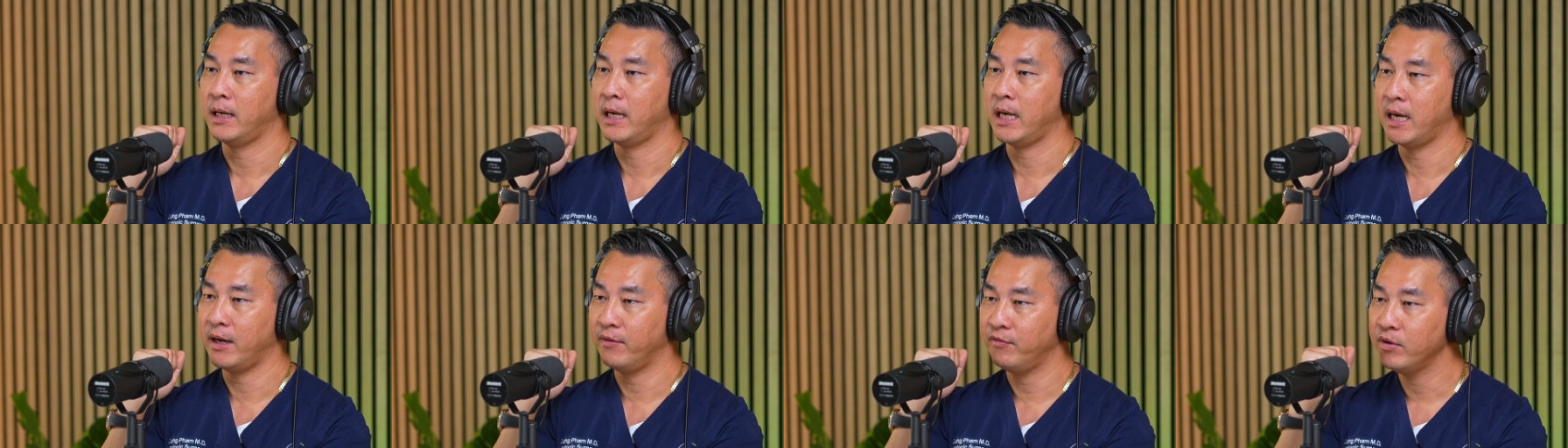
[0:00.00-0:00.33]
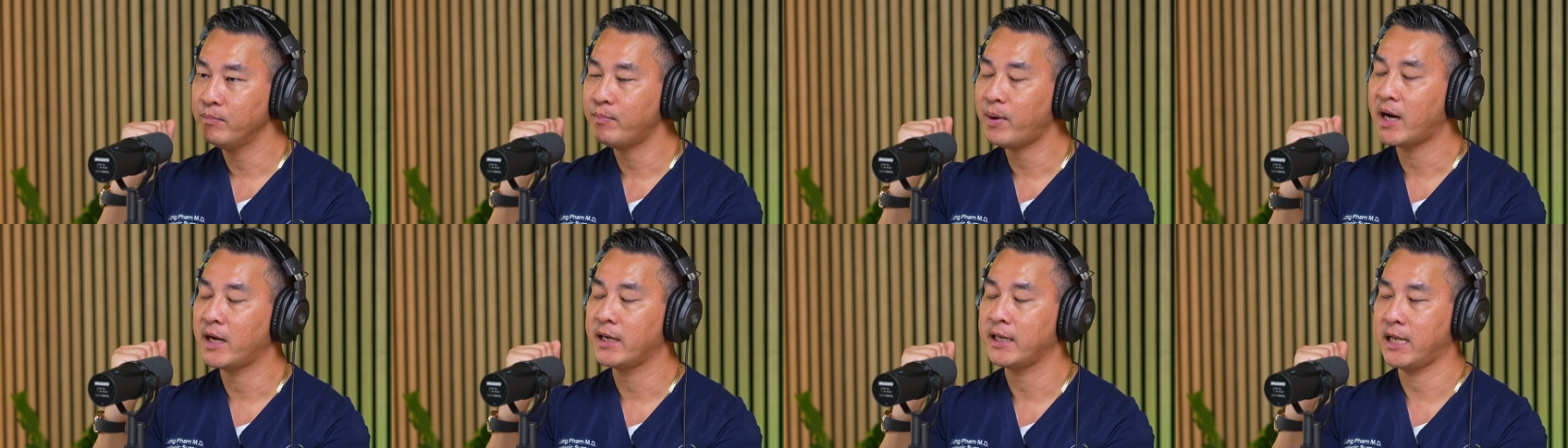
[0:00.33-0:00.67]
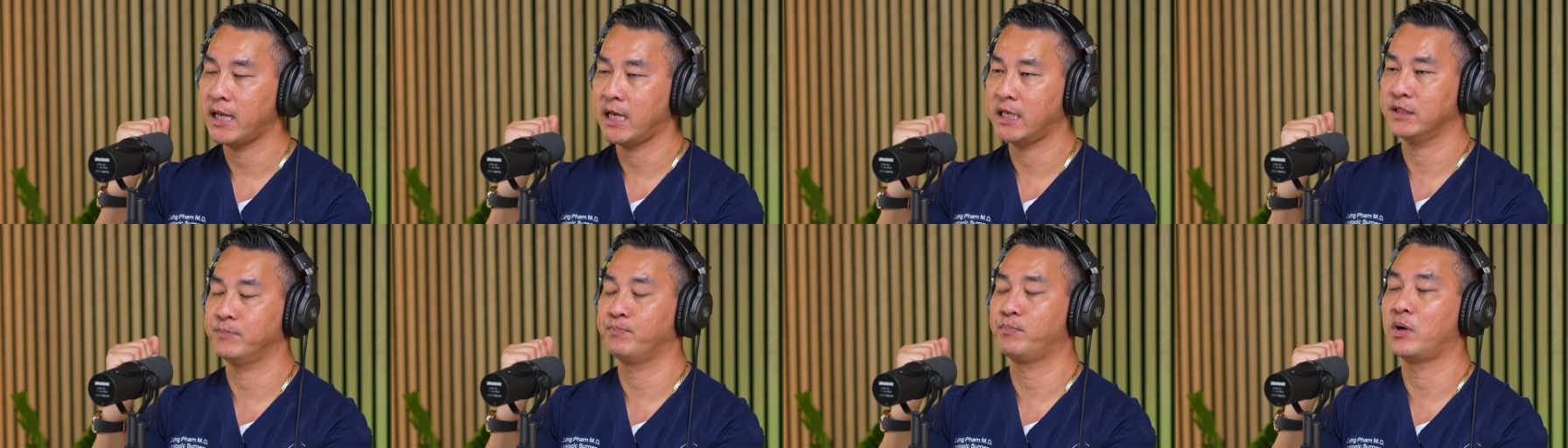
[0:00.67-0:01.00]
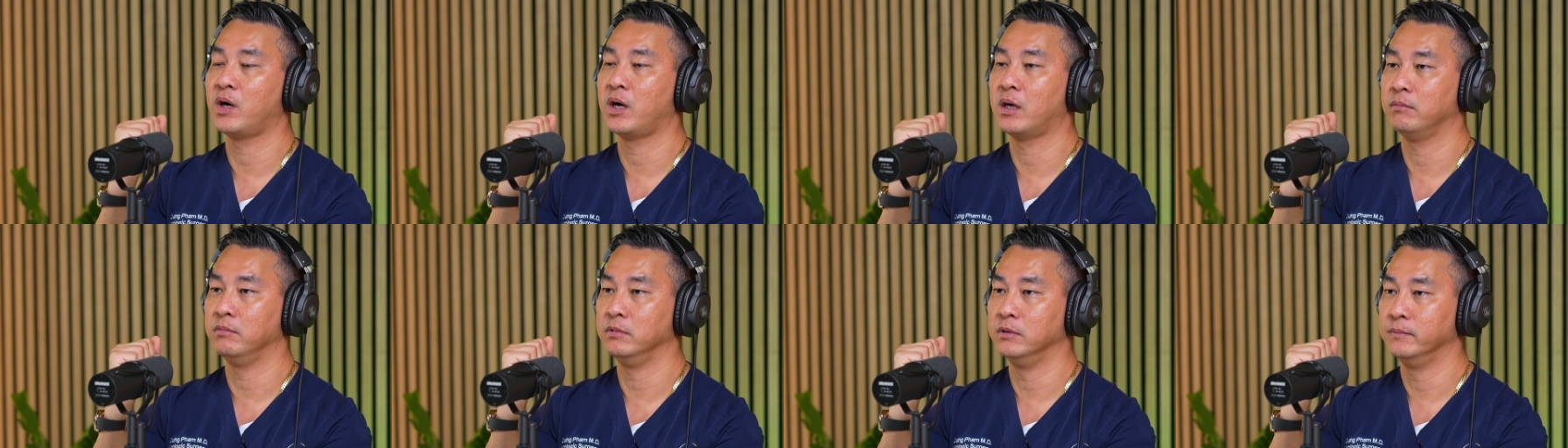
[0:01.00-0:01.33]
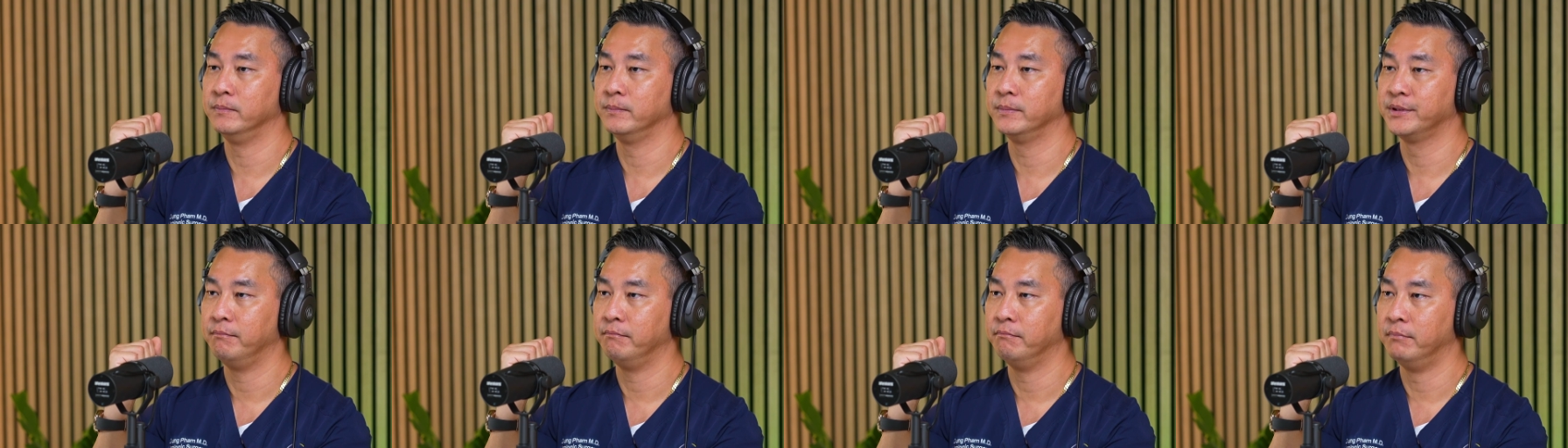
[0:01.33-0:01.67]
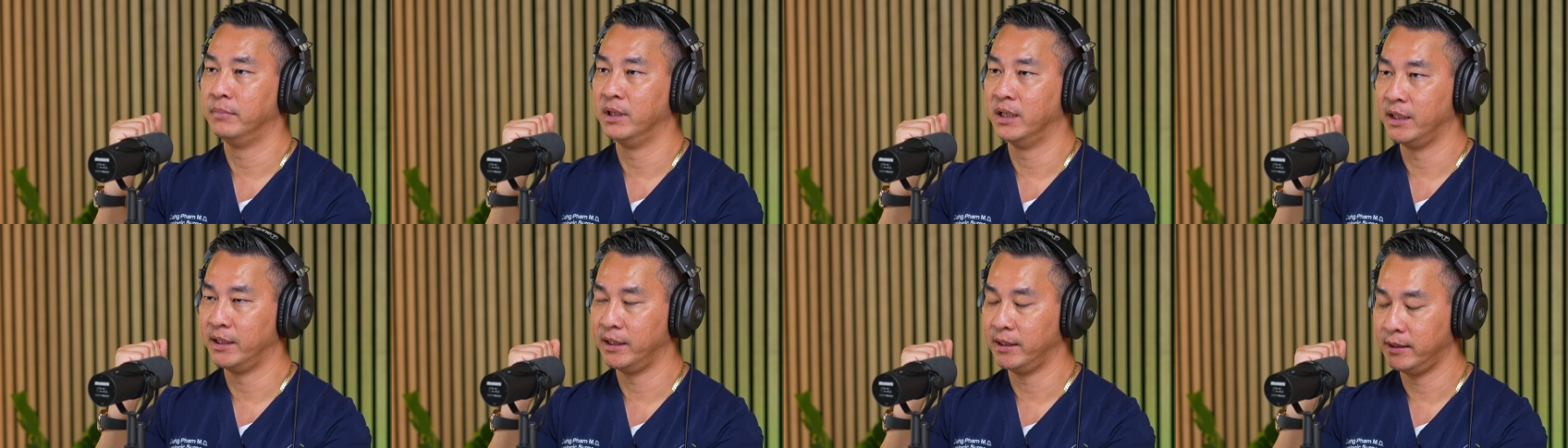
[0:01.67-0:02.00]
everybody has problems,
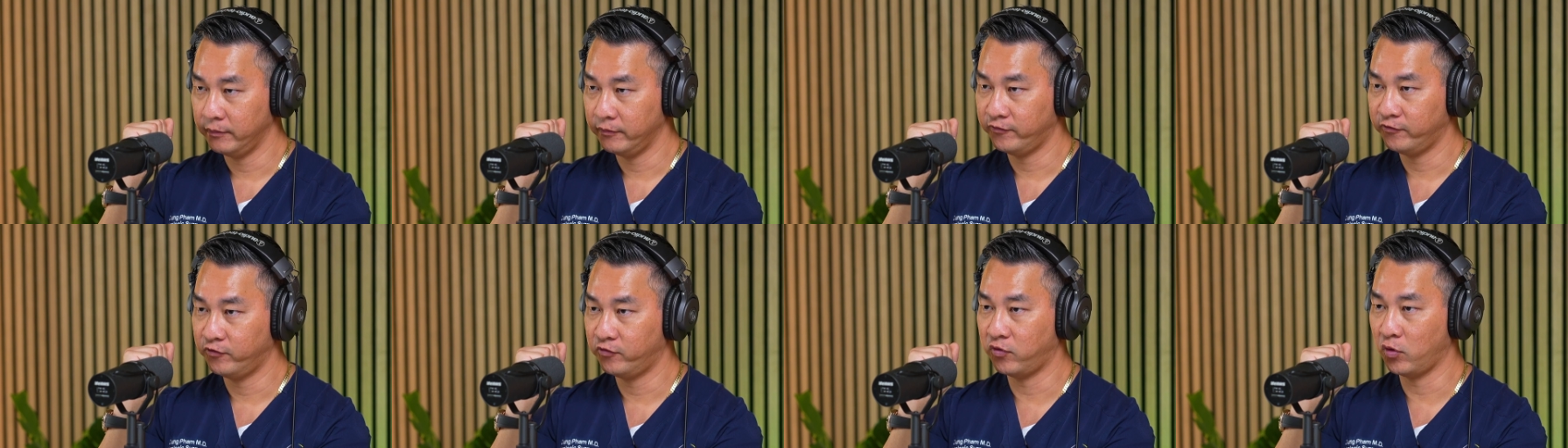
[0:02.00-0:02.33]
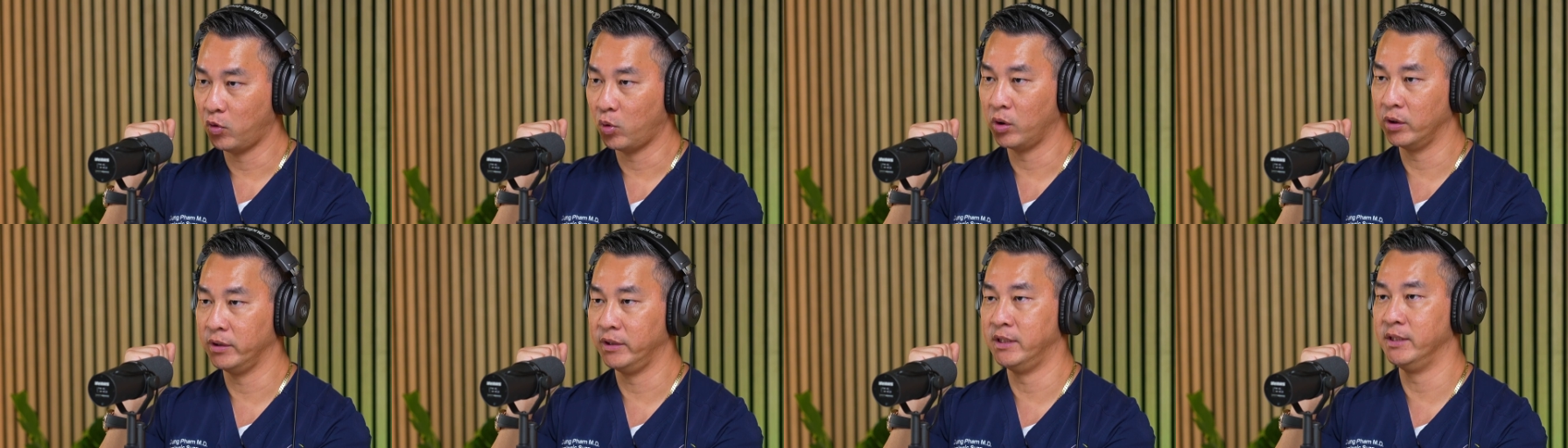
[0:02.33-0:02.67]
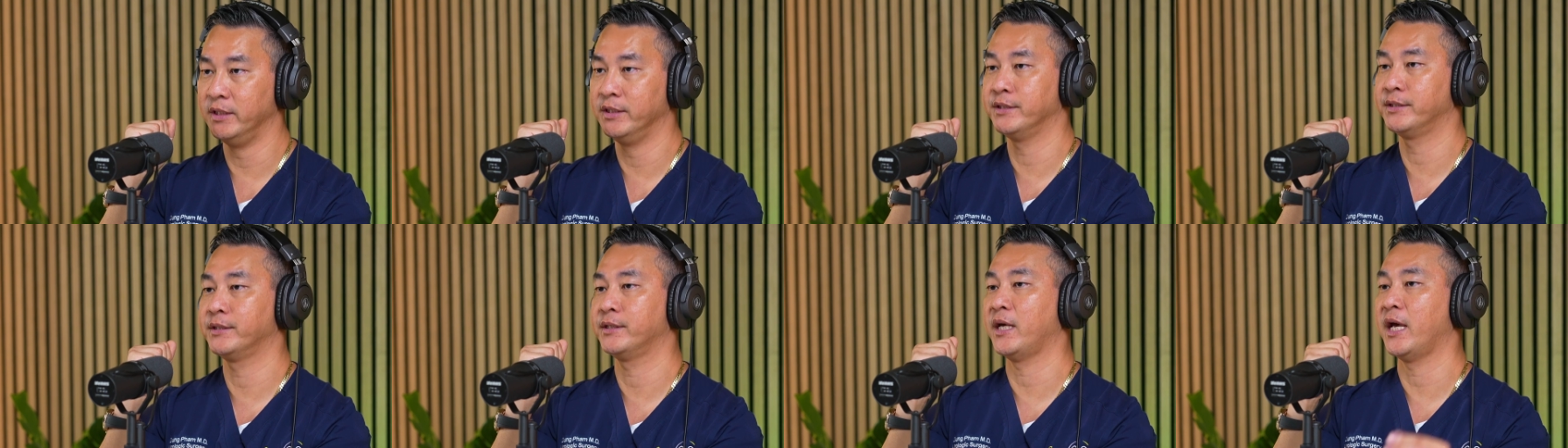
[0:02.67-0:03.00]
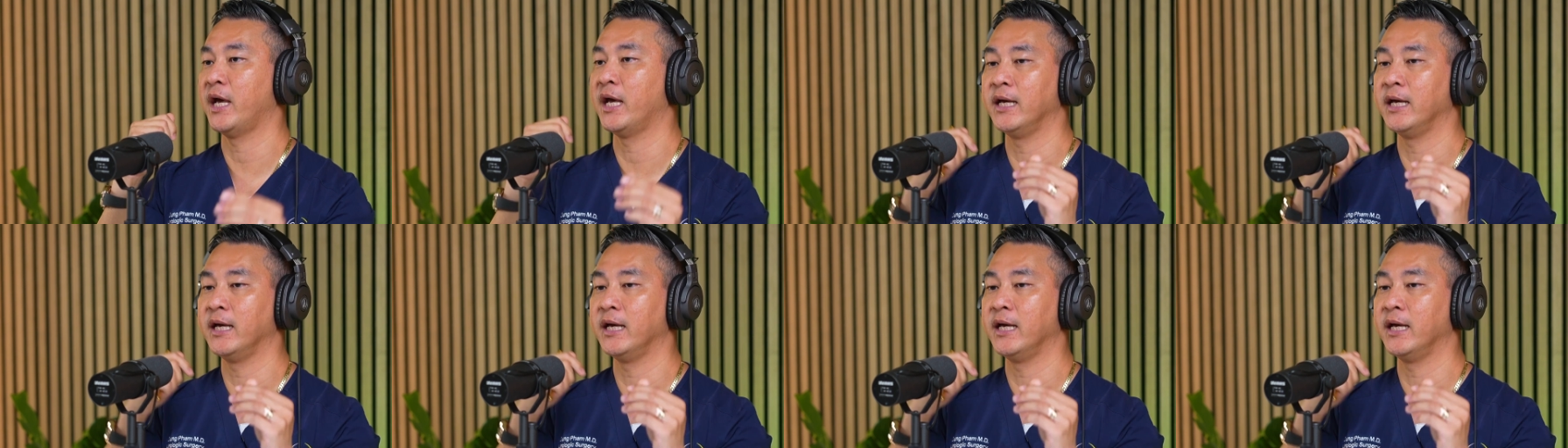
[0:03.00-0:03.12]
but for this